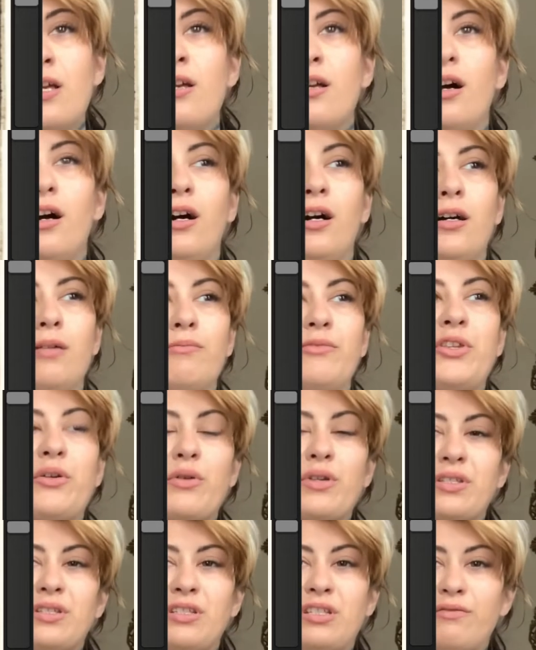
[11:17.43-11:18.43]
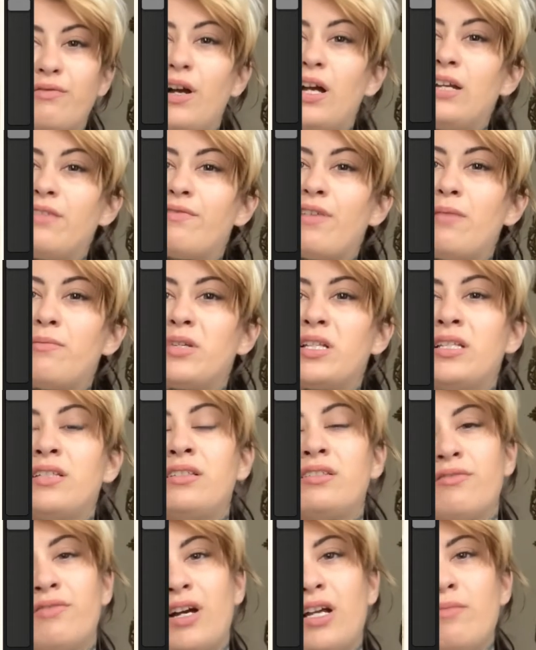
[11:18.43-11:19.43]
there is a divine feminine,
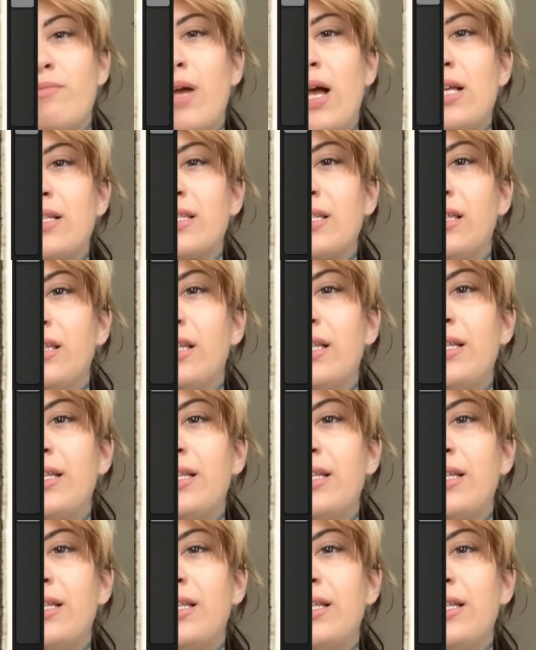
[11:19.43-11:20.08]
divine masculine,